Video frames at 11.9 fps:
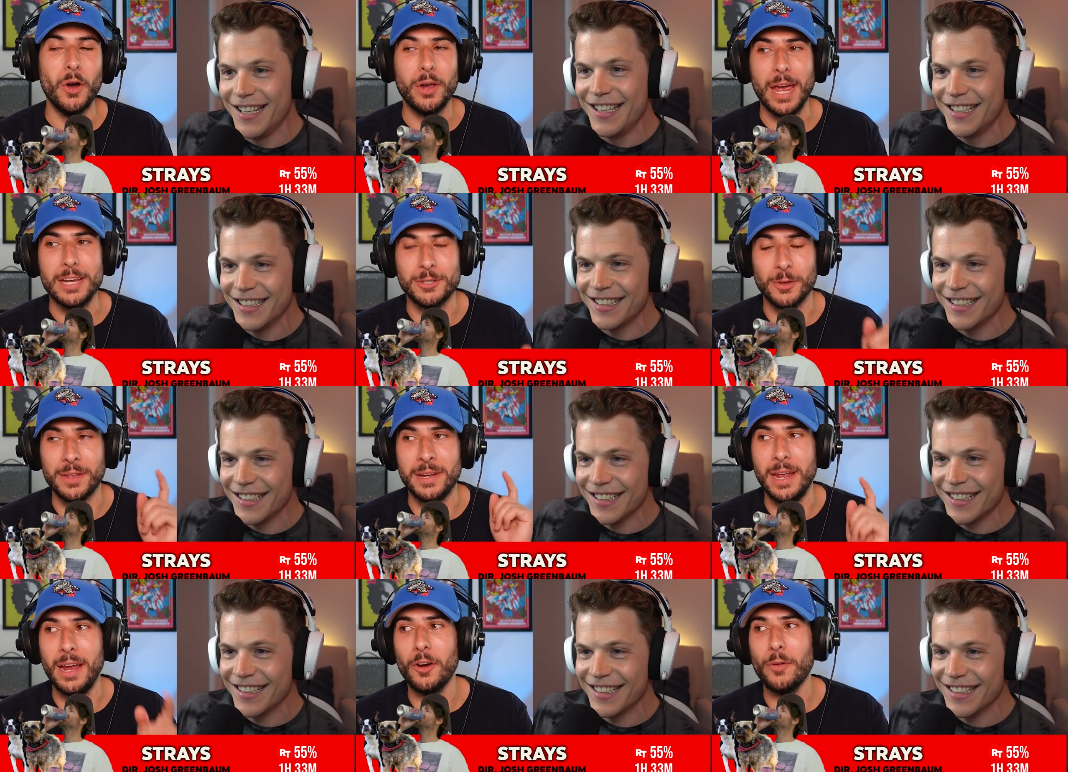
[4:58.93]
Speaker 1: okay so the
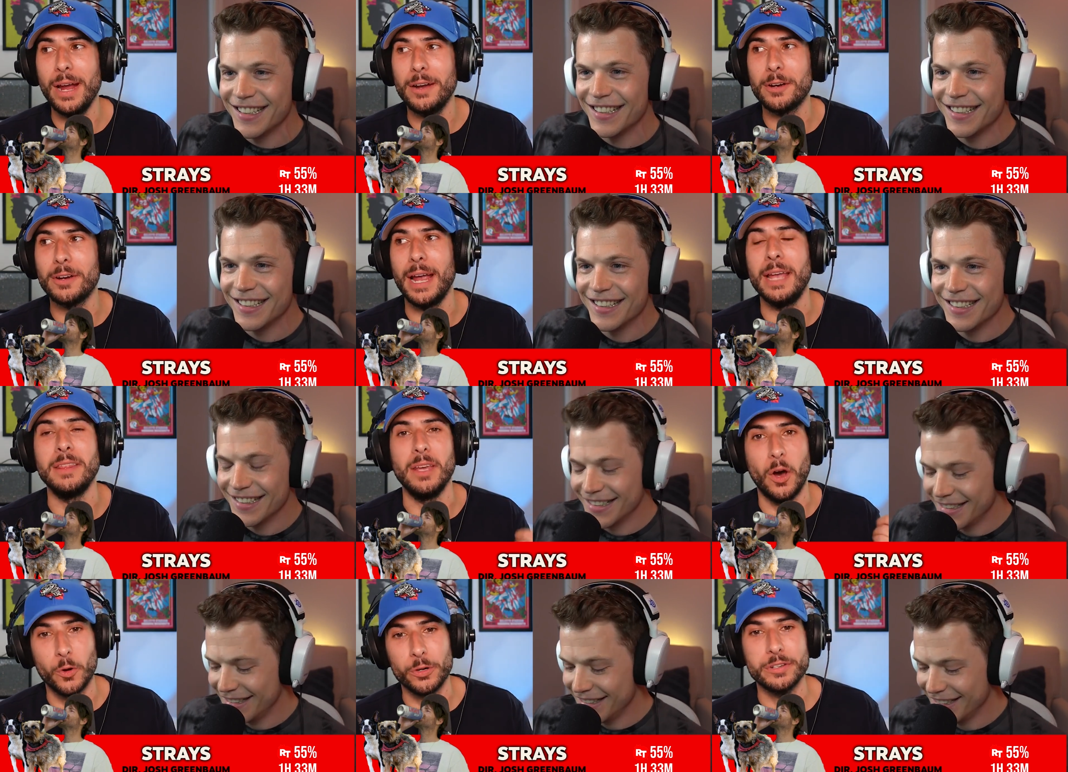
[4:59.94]
narrator and the
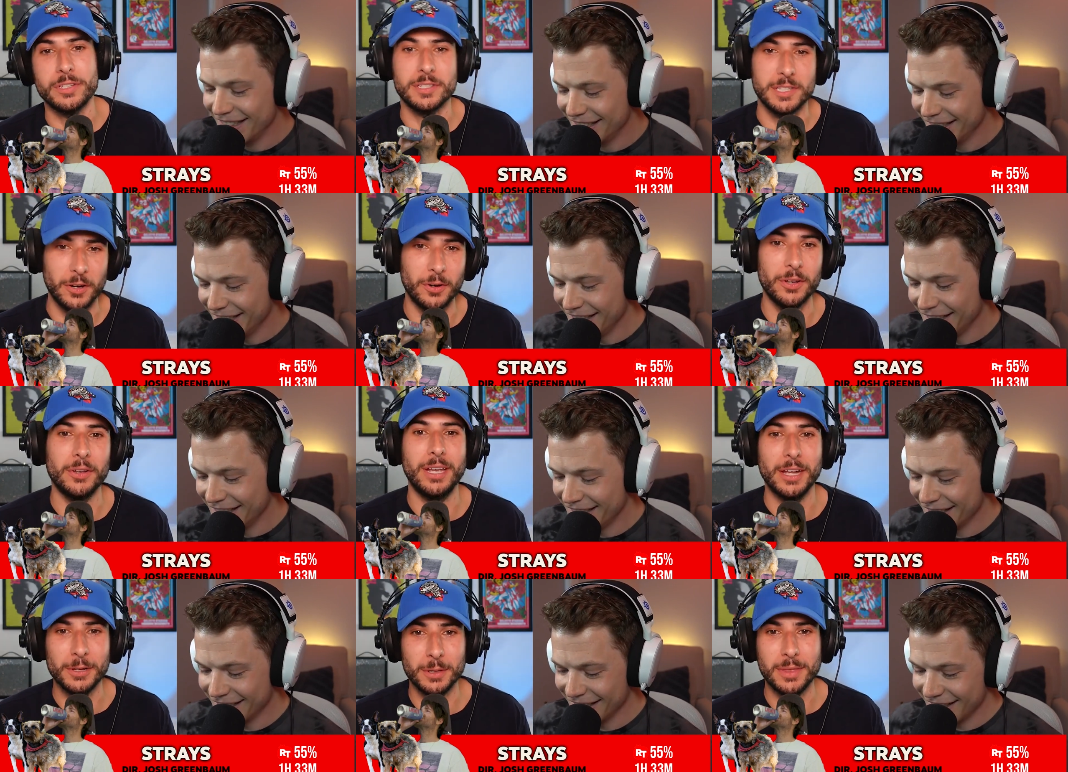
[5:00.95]
owner's a serial
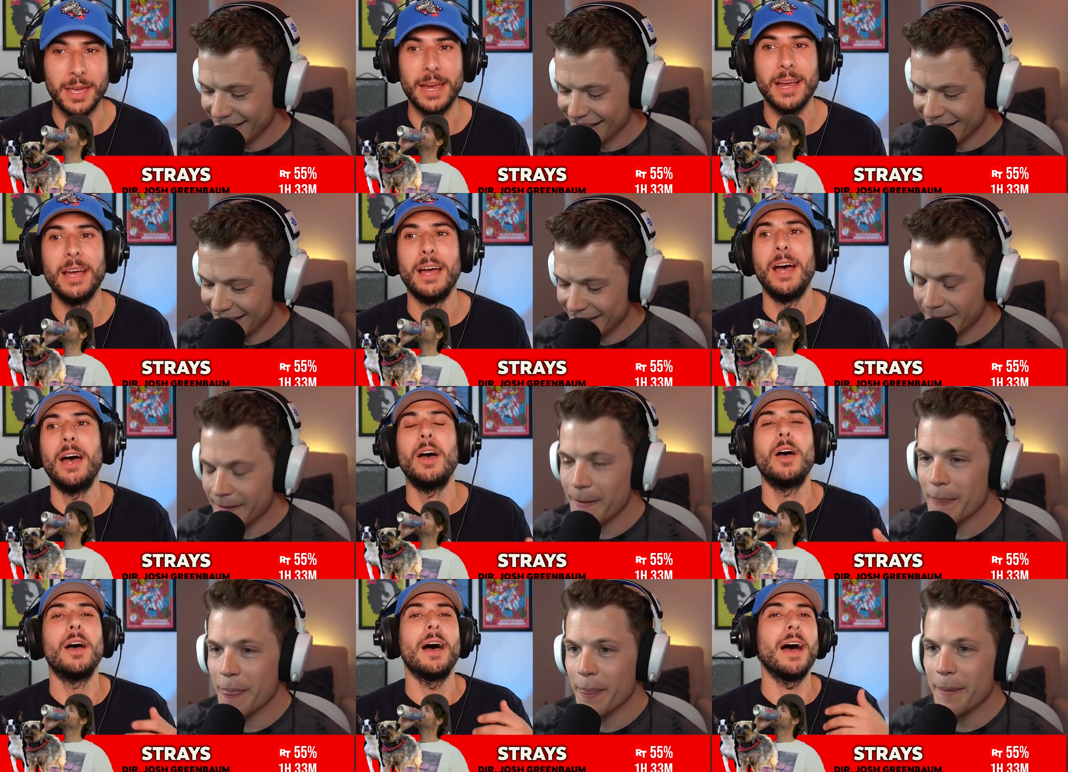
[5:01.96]
killer thing
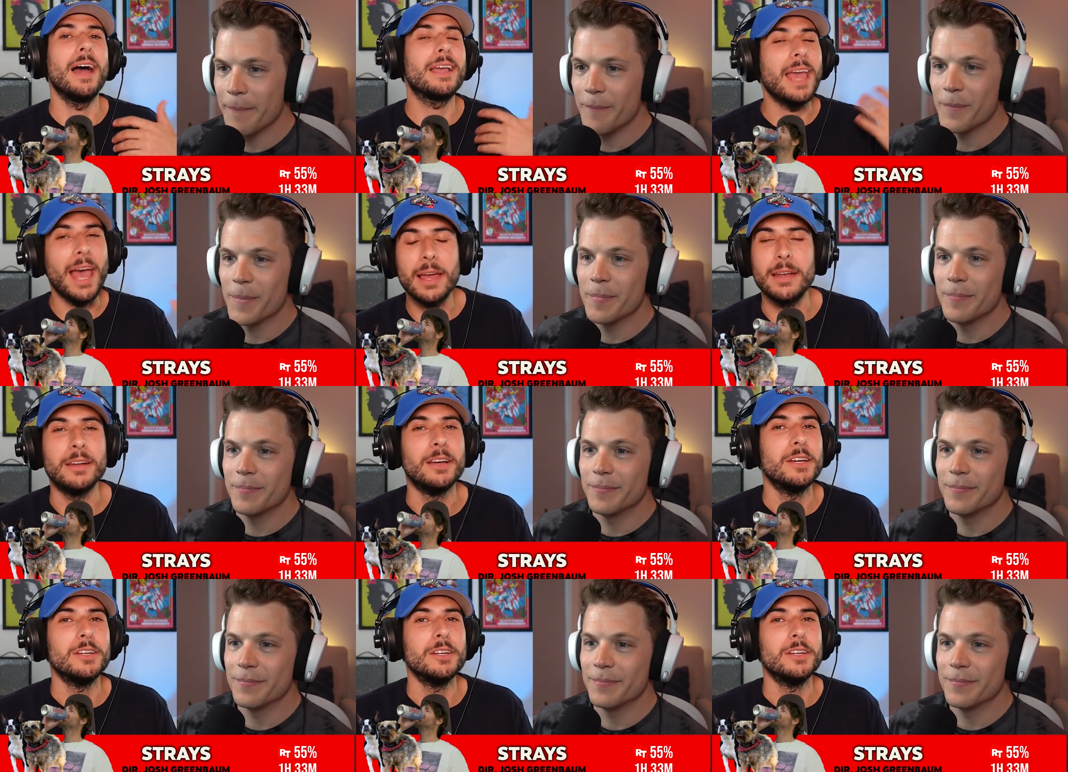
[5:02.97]
again